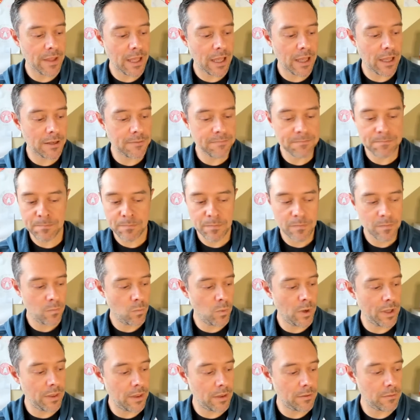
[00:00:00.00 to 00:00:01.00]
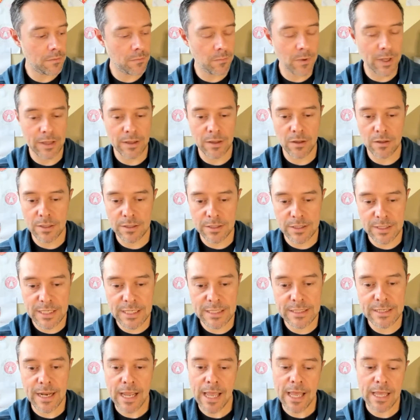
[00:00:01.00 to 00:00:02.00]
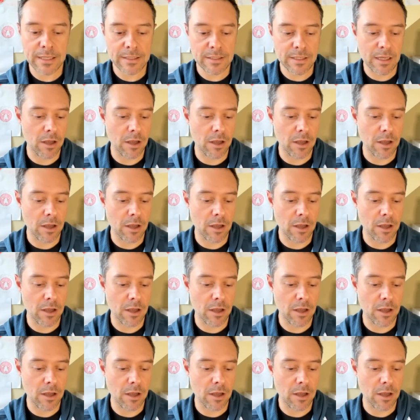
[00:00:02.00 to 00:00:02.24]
then when the season ends,